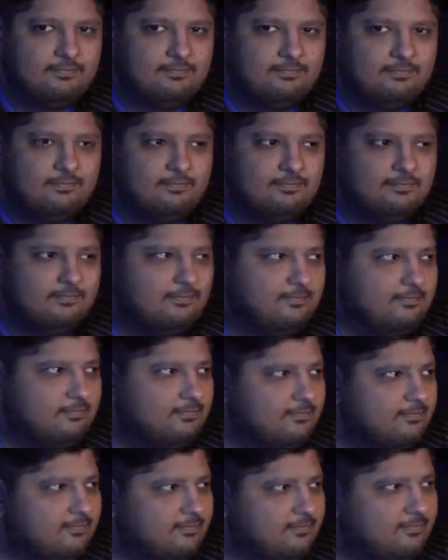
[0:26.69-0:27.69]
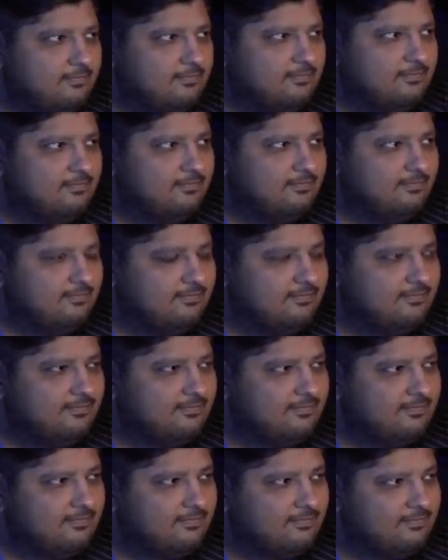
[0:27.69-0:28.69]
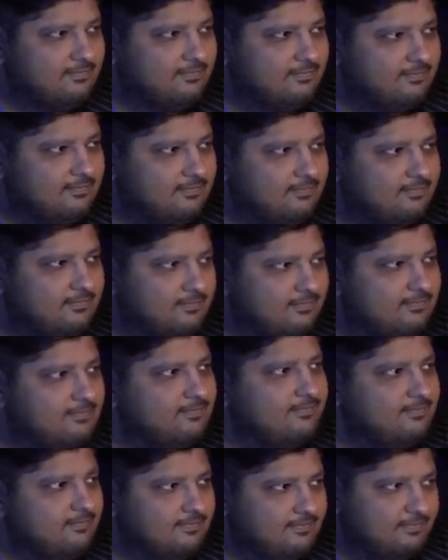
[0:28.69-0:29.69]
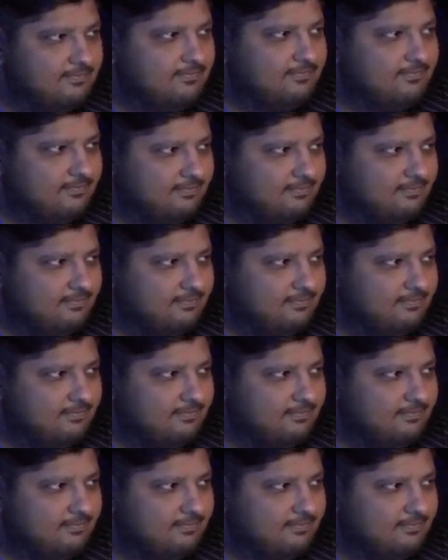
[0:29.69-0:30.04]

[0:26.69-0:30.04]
No words are spoken by the person on screen.